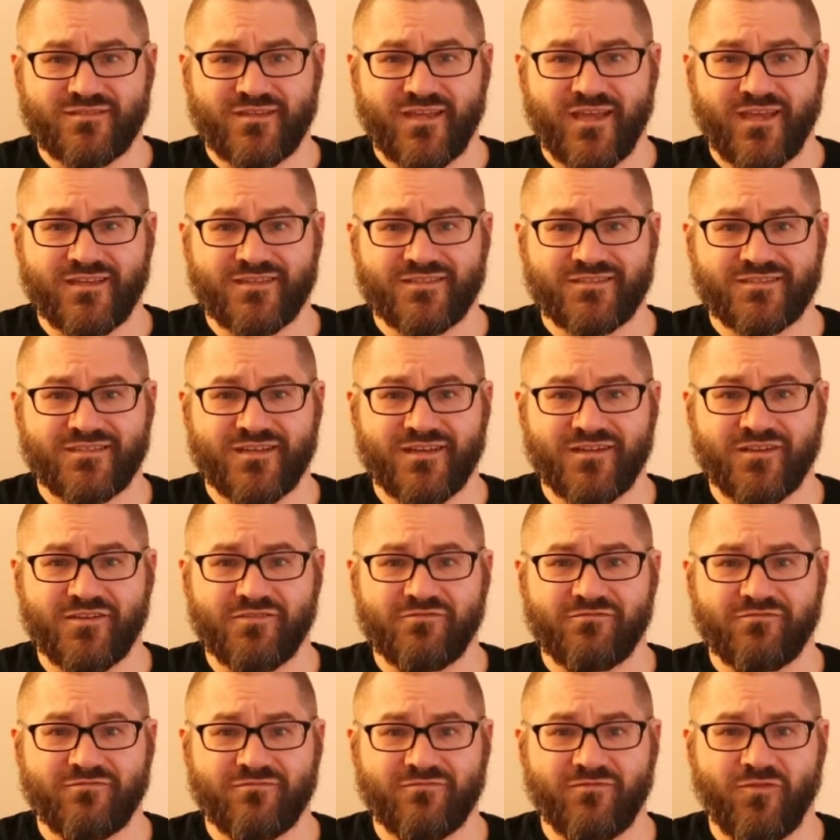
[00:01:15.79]
case
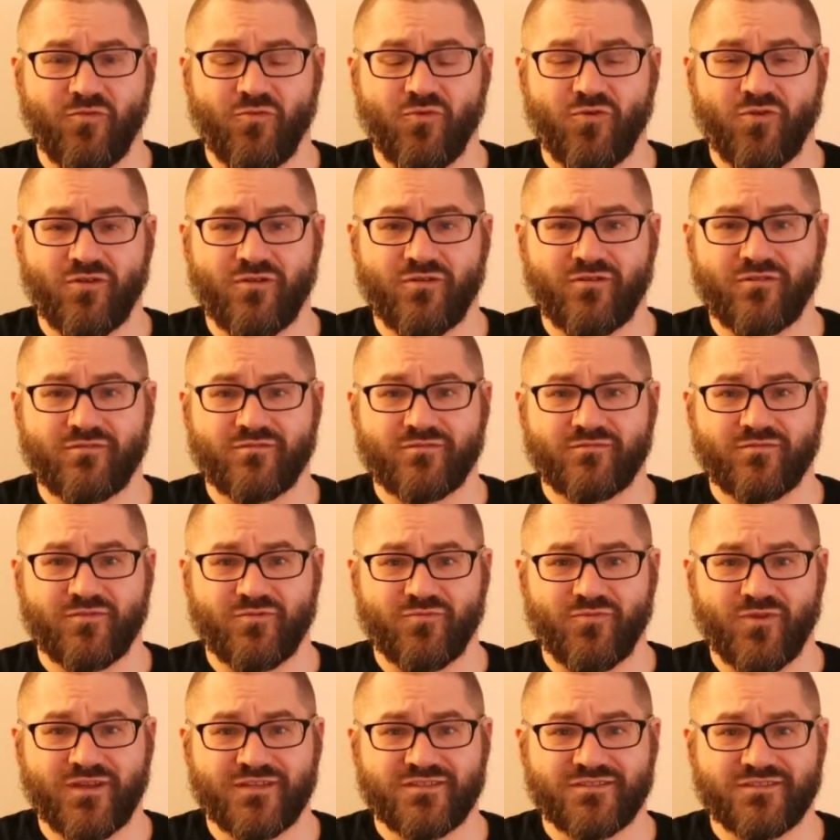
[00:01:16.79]
study for the
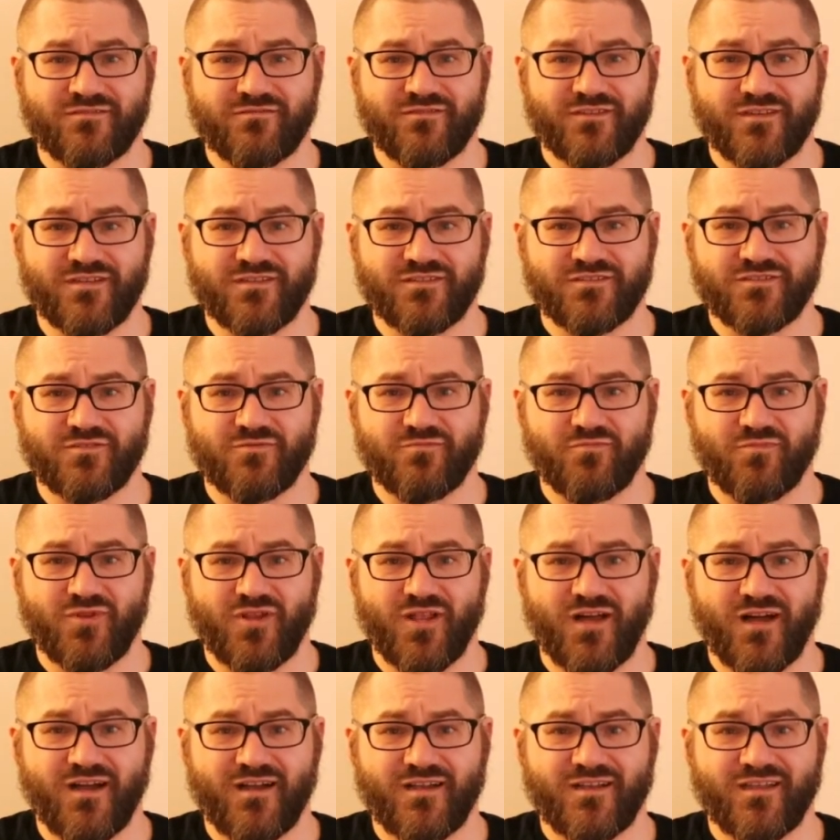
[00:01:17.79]
rest of the Eastern
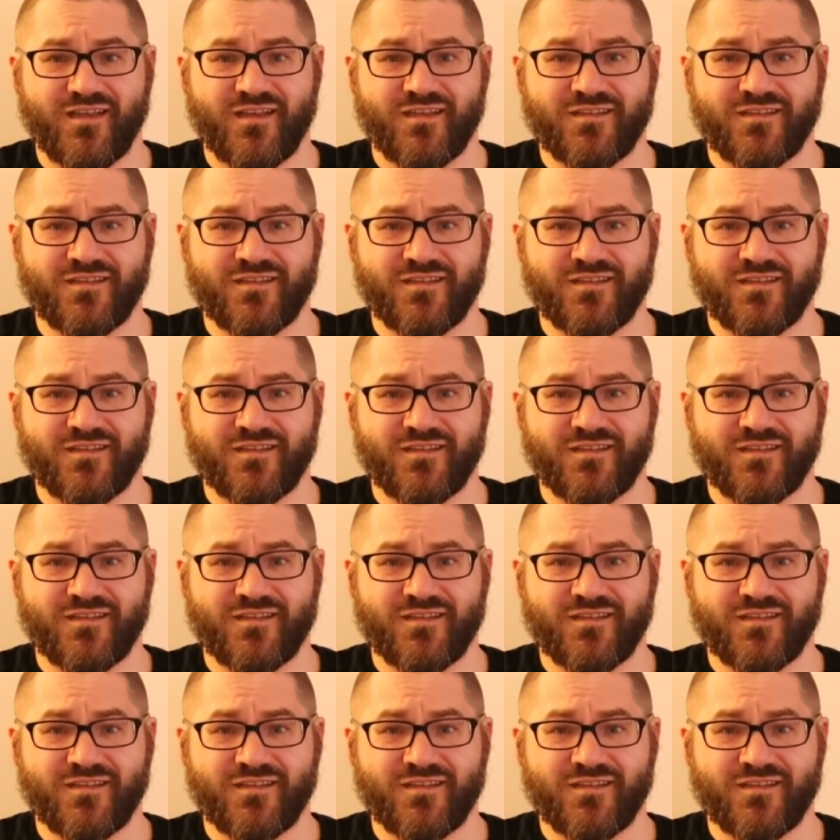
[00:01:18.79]
Bloc,